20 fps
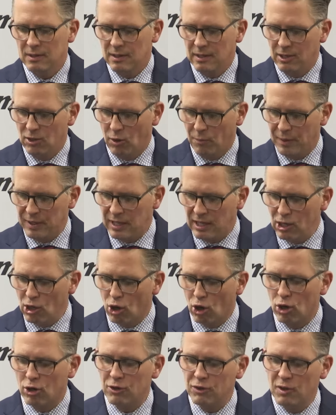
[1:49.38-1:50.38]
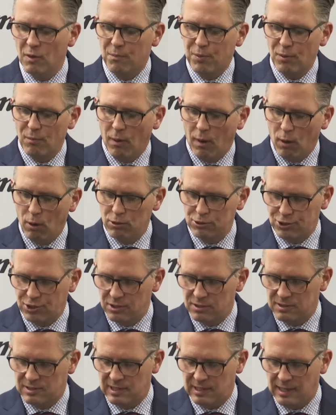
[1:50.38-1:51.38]
you know, but he earned the
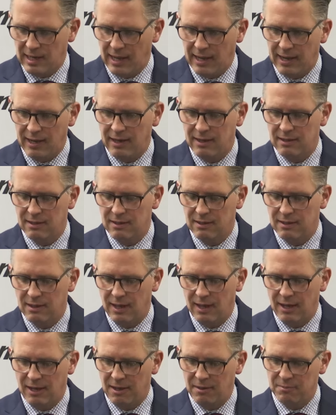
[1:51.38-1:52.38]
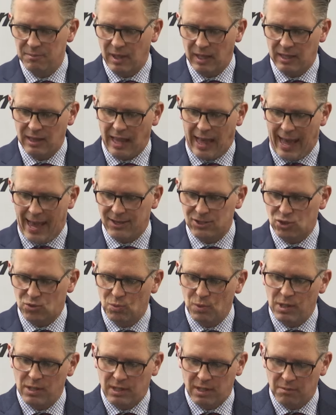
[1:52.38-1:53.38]
promotion tonight. Um, like last
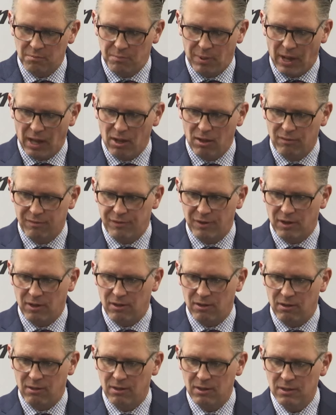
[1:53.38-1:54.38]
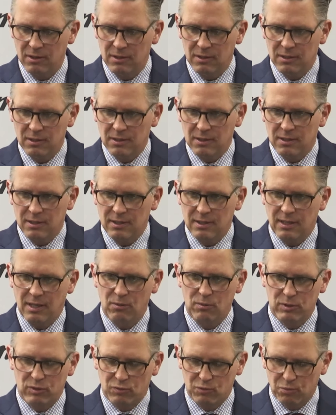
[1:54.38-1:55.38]
week in Belleville, he
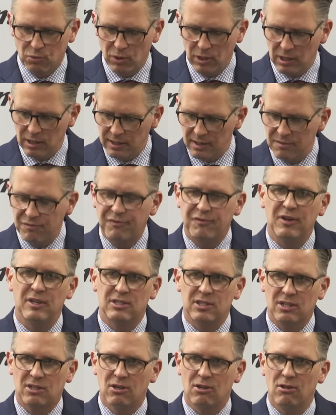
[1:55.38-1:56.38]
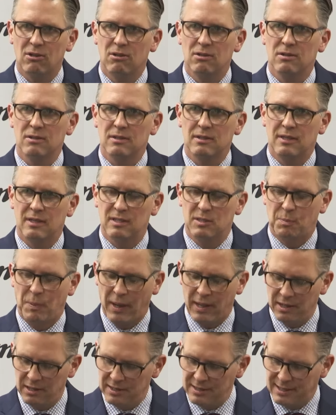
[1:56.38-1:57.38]
was really physical. His
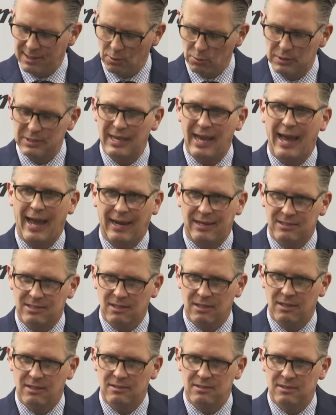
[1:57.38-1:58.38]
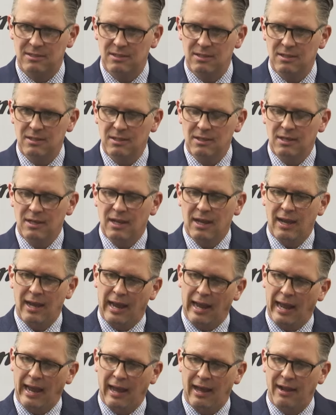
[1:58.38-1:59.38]
penalty kill was excellent
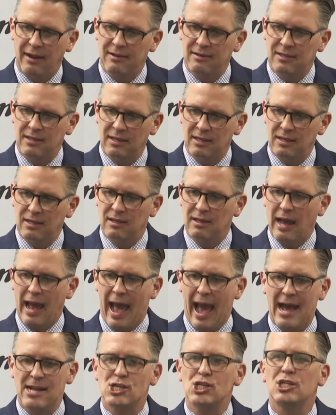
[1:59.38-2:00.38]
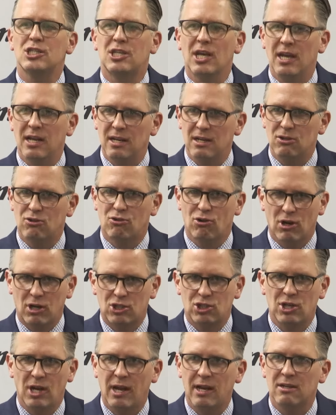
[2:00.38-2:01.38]
and he agitated
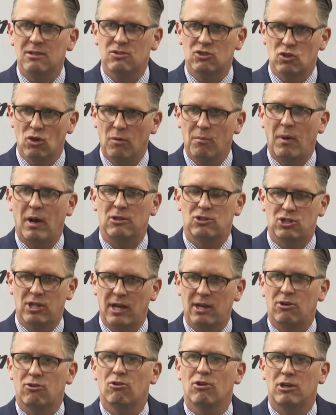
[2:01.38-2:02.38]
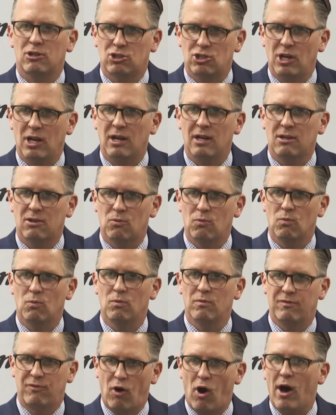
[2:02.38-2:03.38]
Crookshank so much that Crookshank
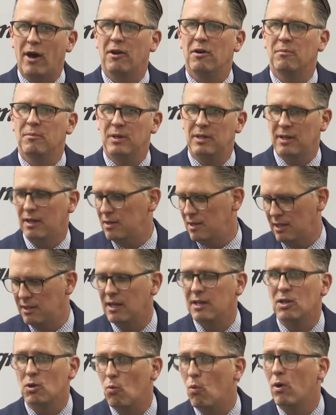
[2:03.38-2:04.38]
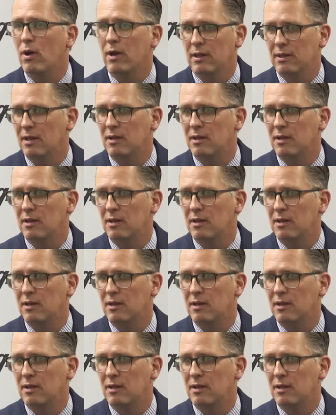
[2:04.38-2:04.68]
fought him, and then and then he and